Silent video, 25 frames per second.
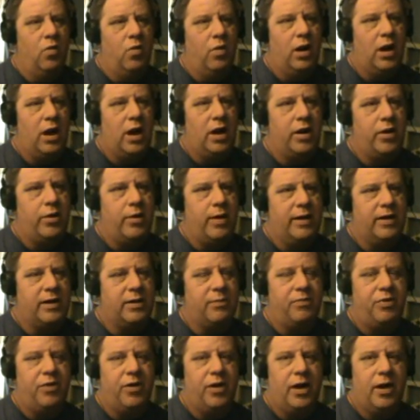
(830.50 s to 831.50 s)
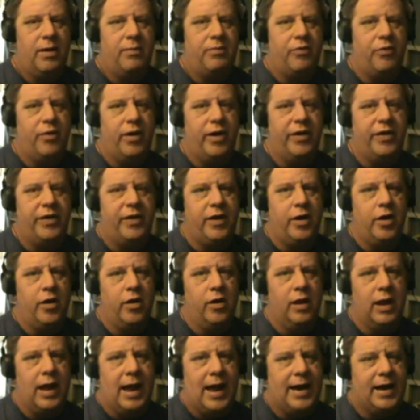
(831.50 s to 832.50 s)
what all you have to put up with, you
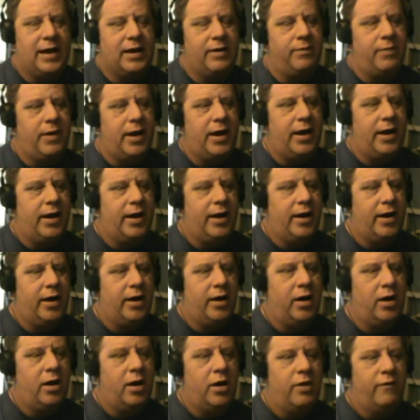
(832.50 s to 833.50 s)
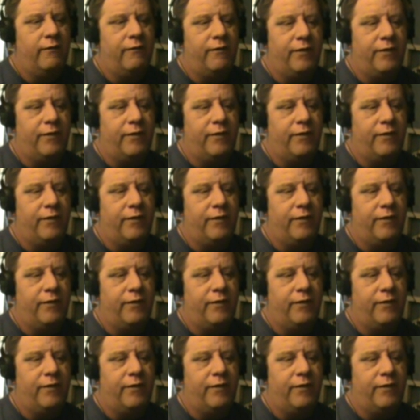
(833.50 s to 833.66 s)
know, lack of air,